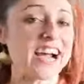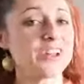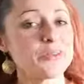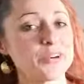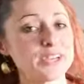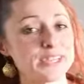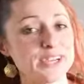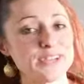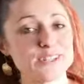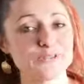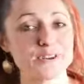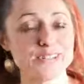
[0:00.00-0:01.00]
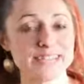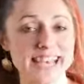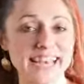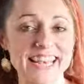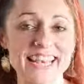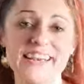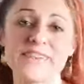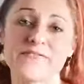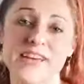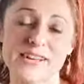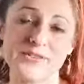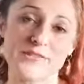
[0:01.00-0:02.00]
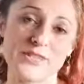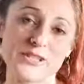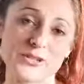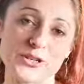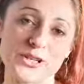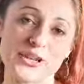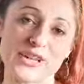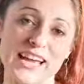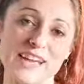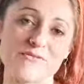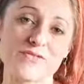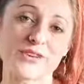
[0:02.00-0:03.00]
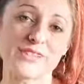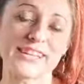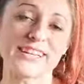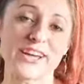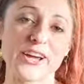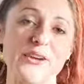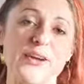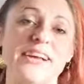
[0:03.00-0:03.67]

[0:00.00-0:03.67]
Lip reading: otherwise known as Rosanna, founder of Enjoy Yoga and Rosie Glow,